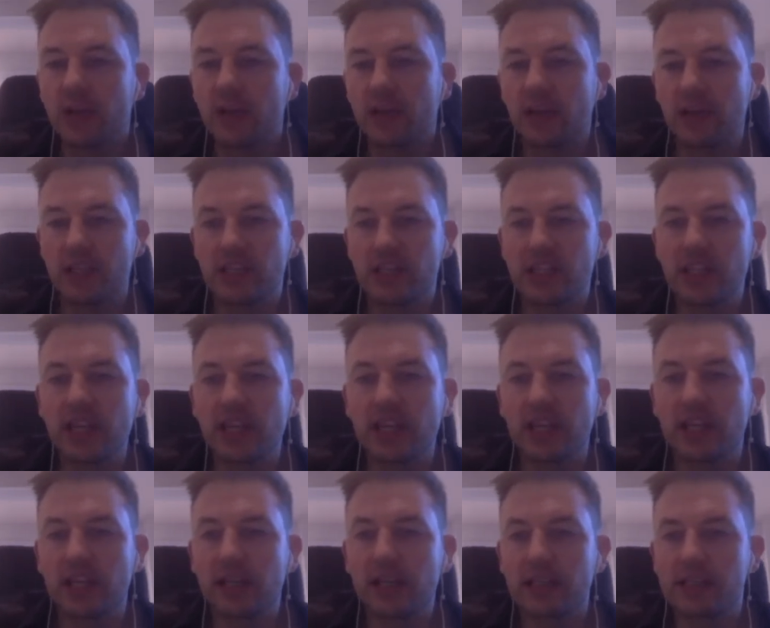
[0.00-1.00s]
the
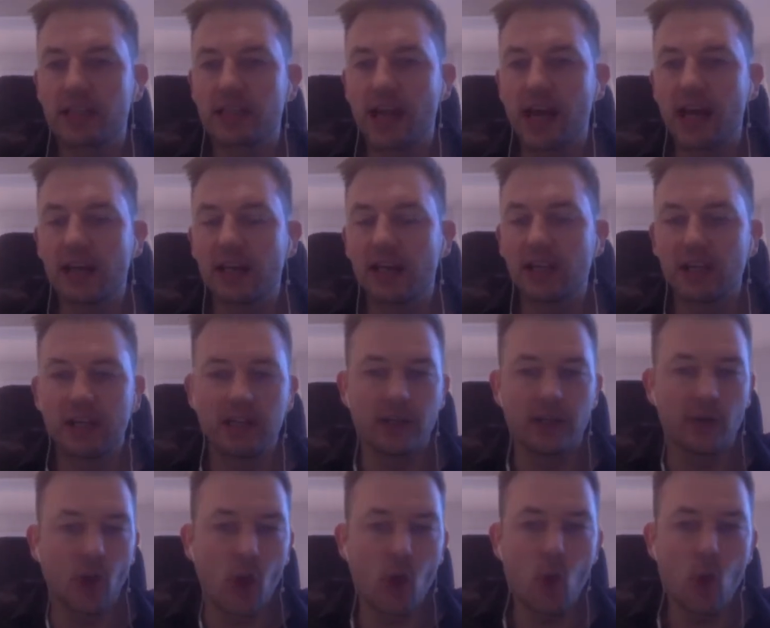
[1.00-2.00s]
staking side in
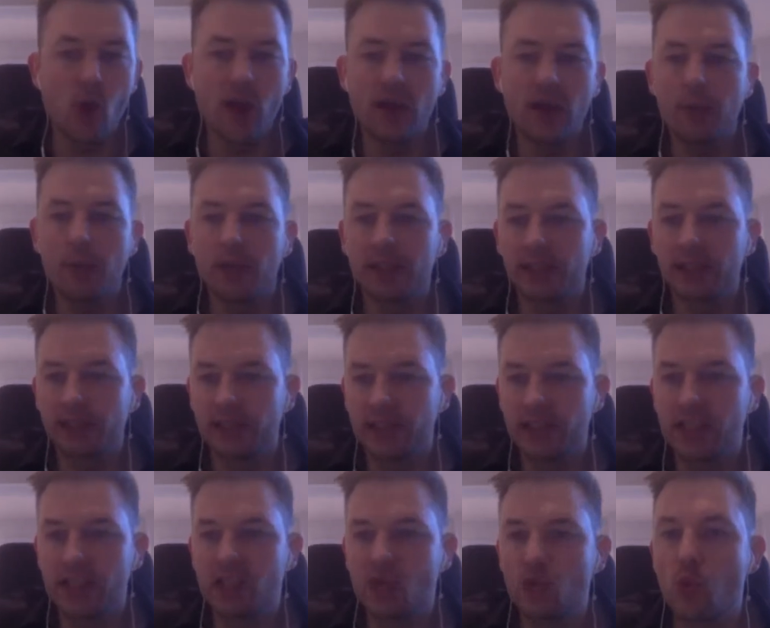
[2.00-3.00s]
another way, but this
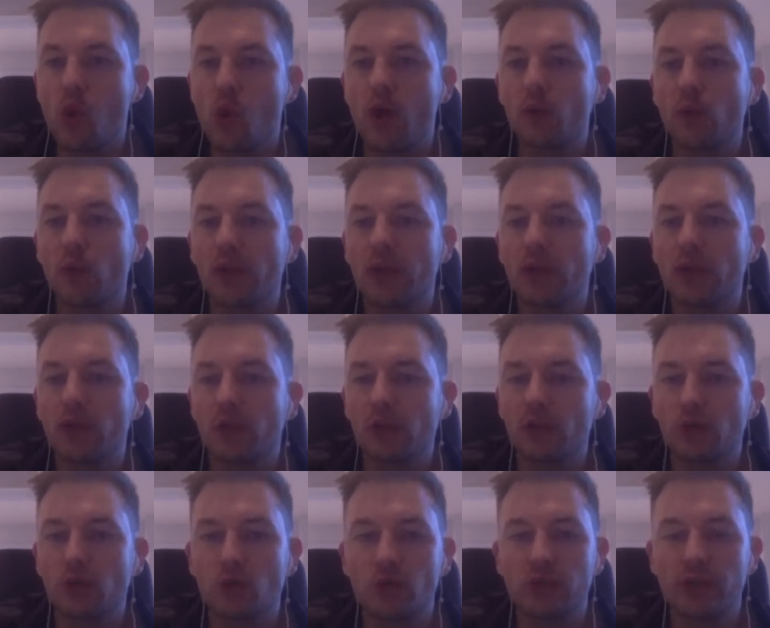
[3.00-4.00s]
is one way you
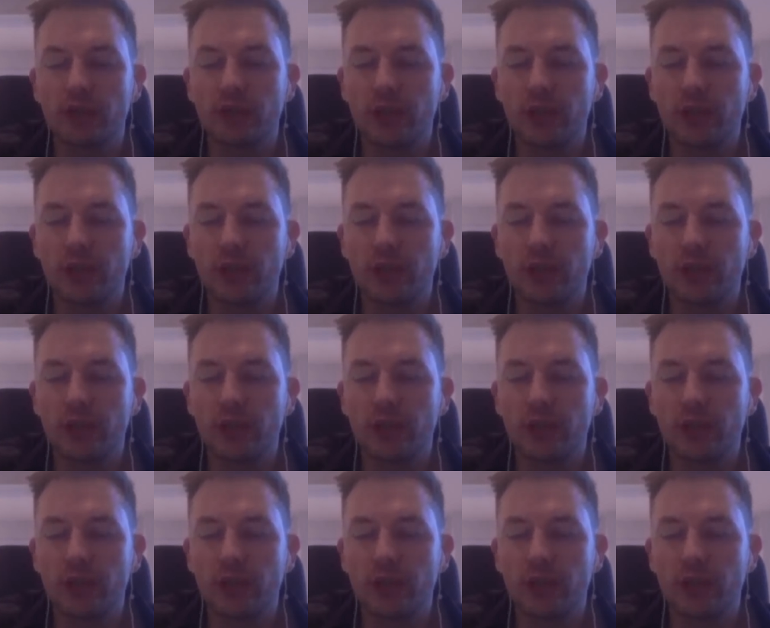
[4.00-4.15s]
can do it.